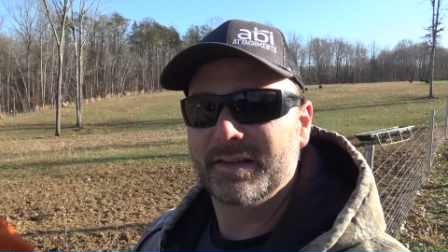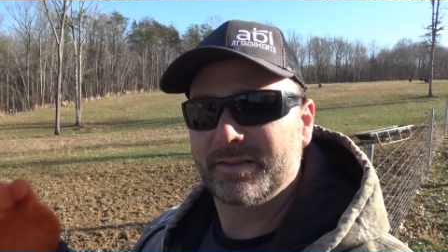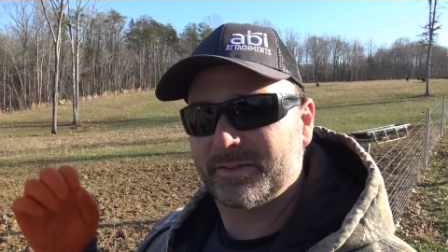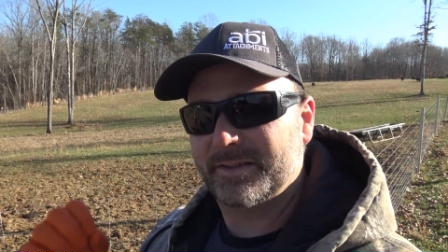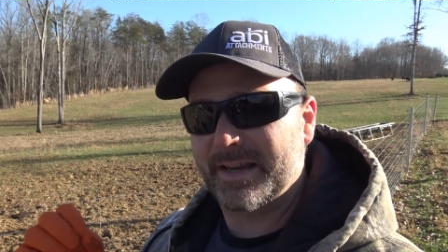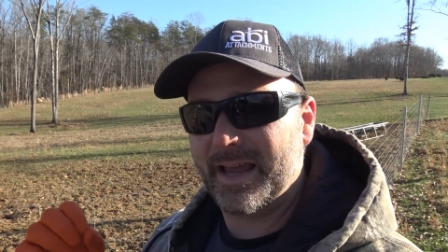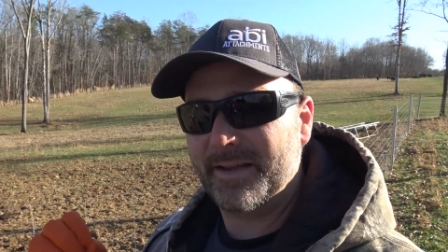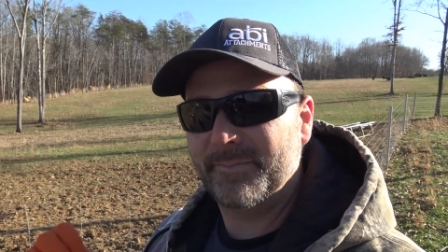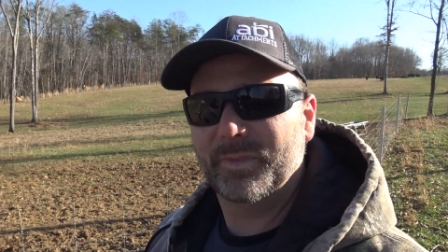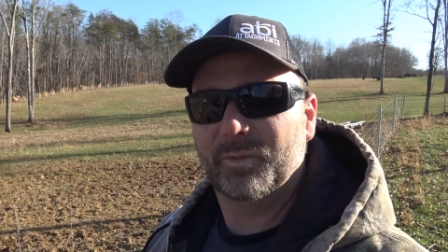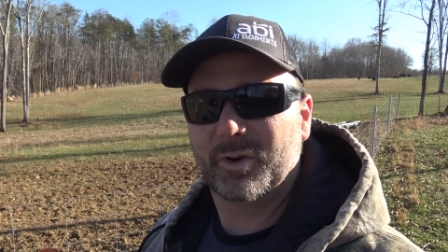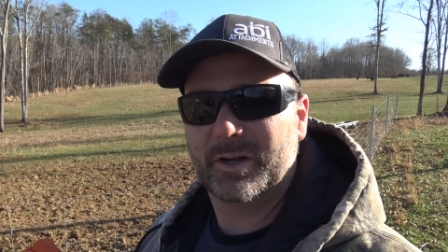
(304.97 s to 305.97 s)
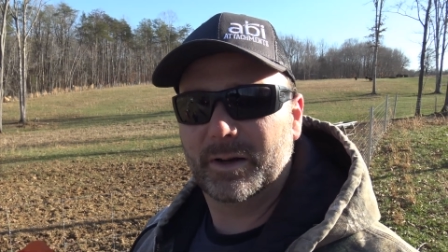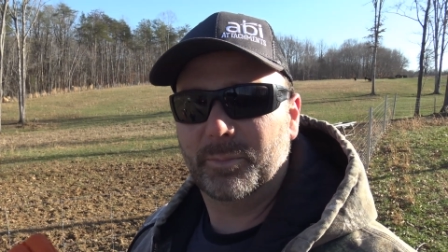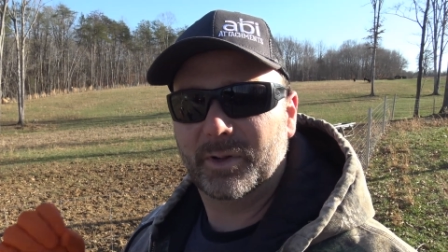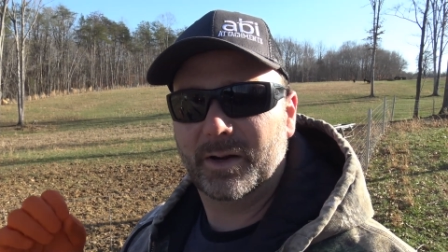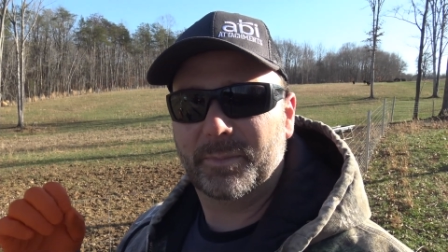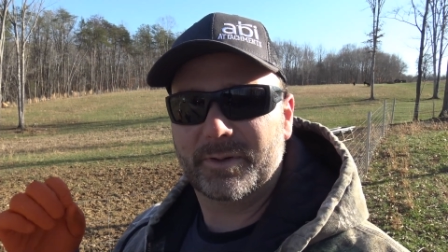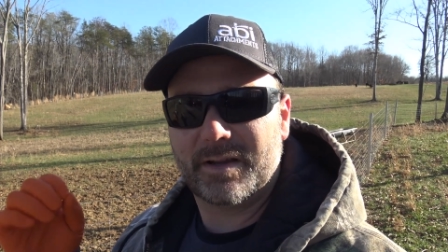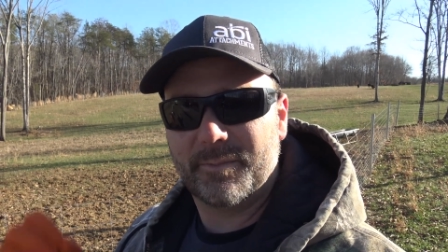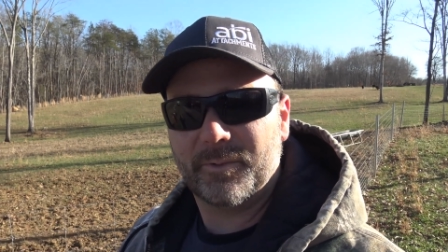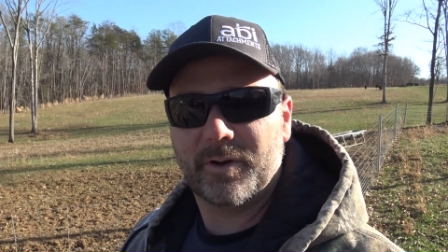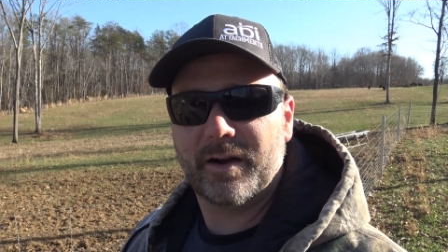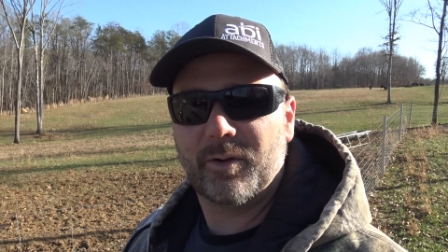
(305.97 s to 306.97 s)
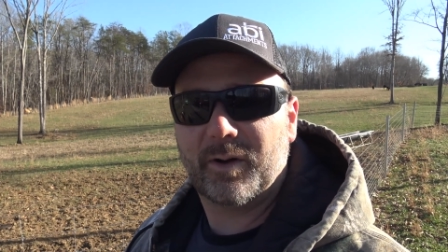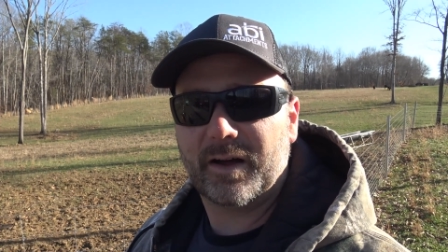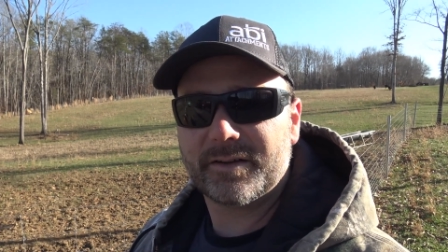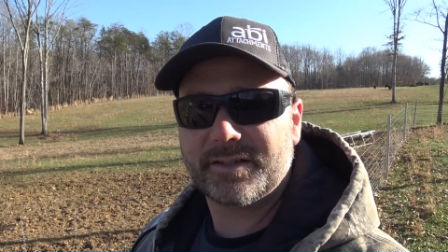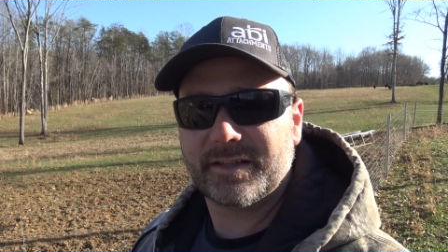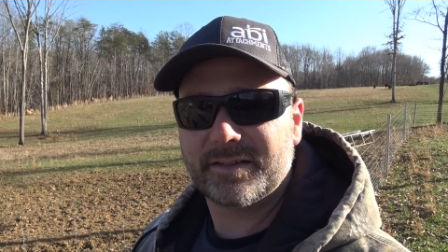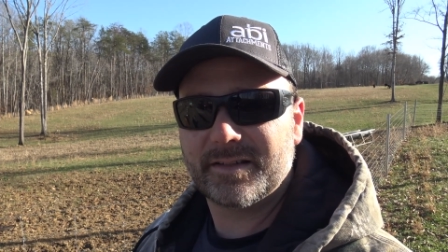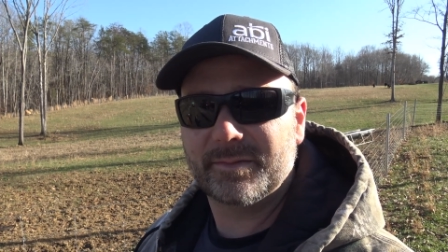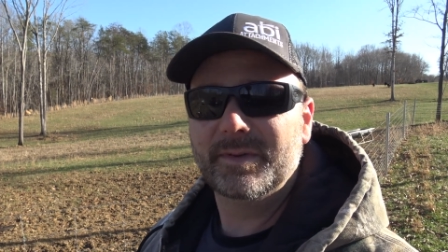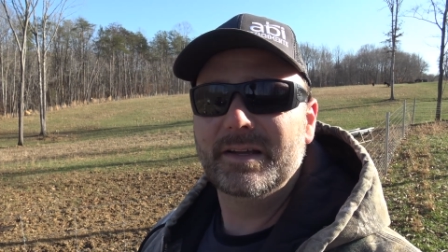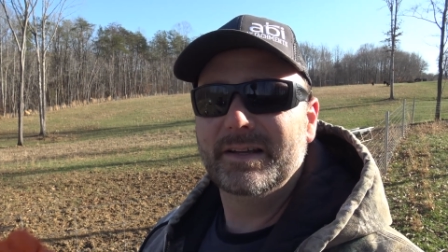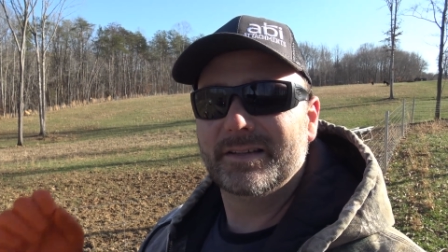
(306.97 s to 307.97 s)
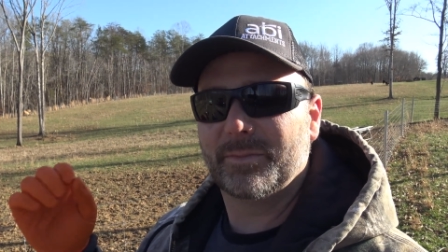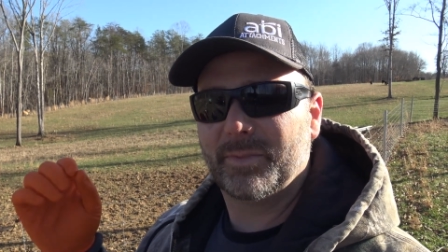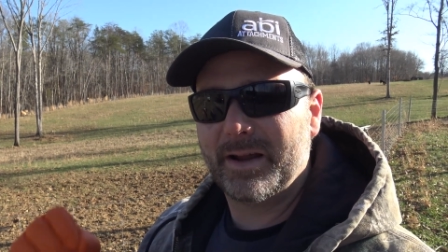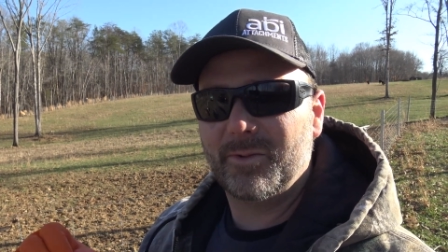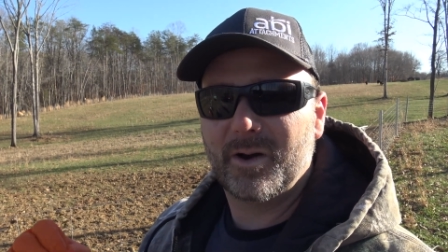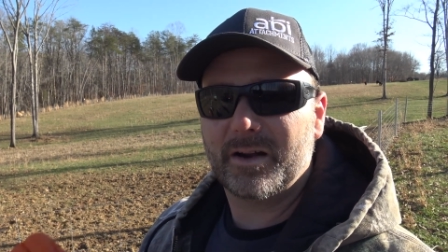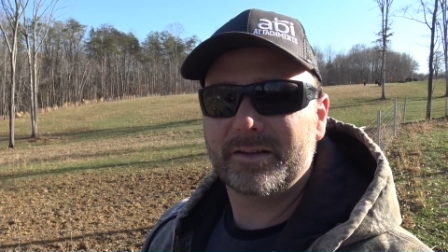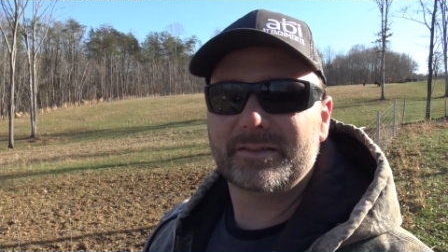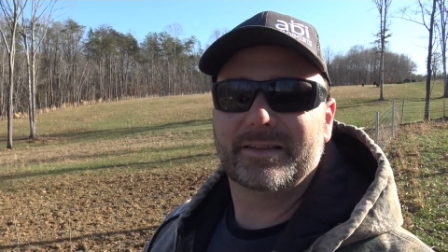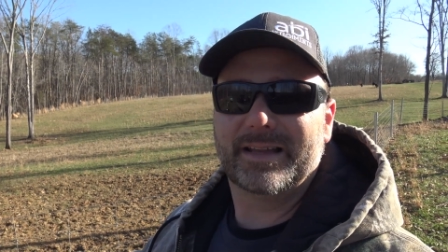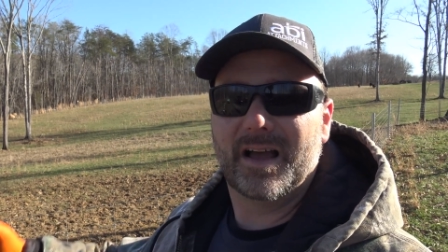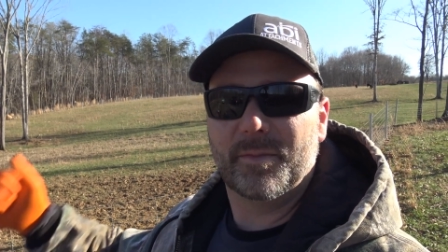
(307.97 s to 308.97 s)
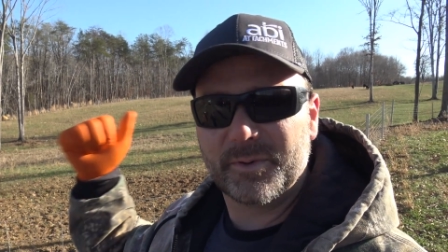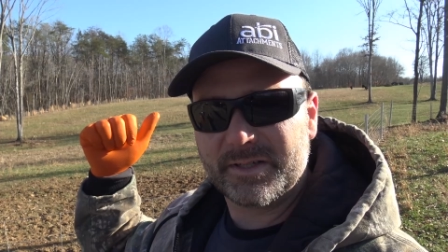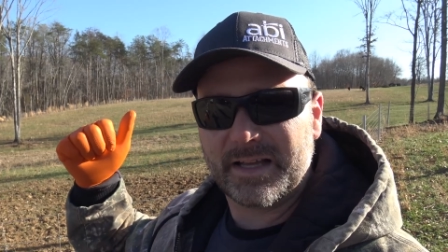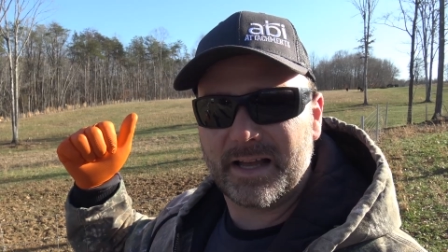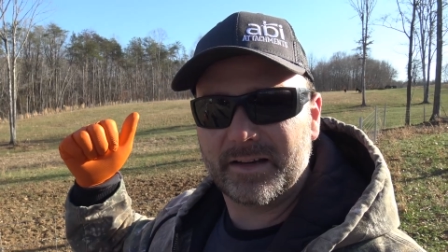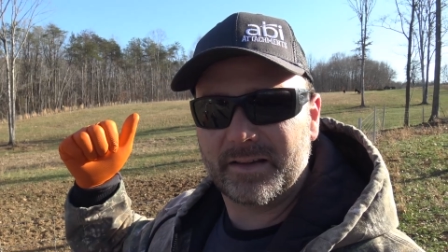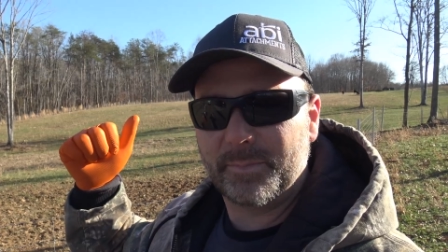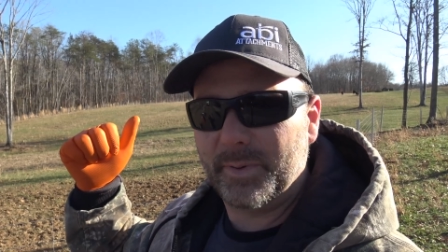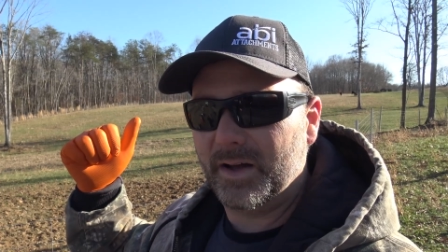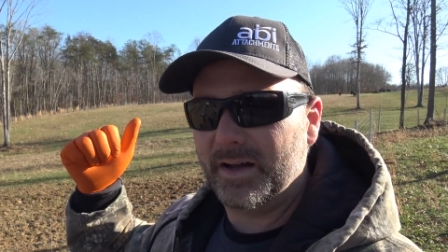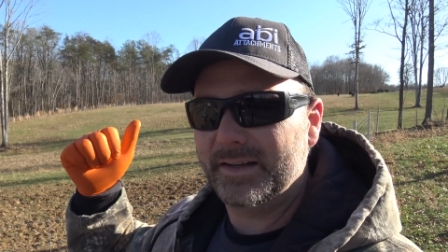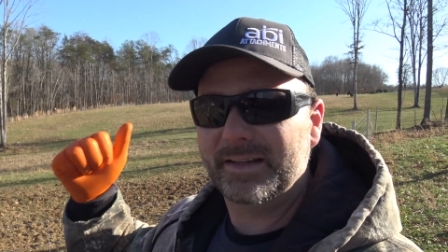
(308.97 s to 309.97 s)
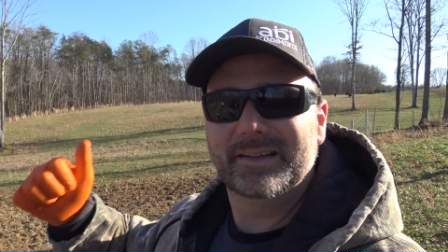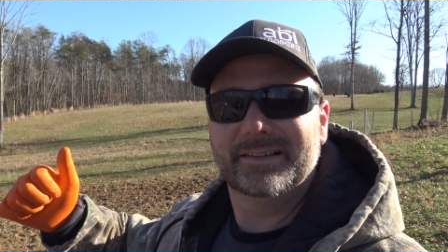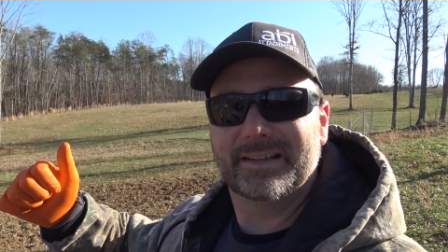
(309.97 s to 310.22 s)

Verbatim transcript: So today we're going to put up a temporary water system to bring water to the upper side of the pond,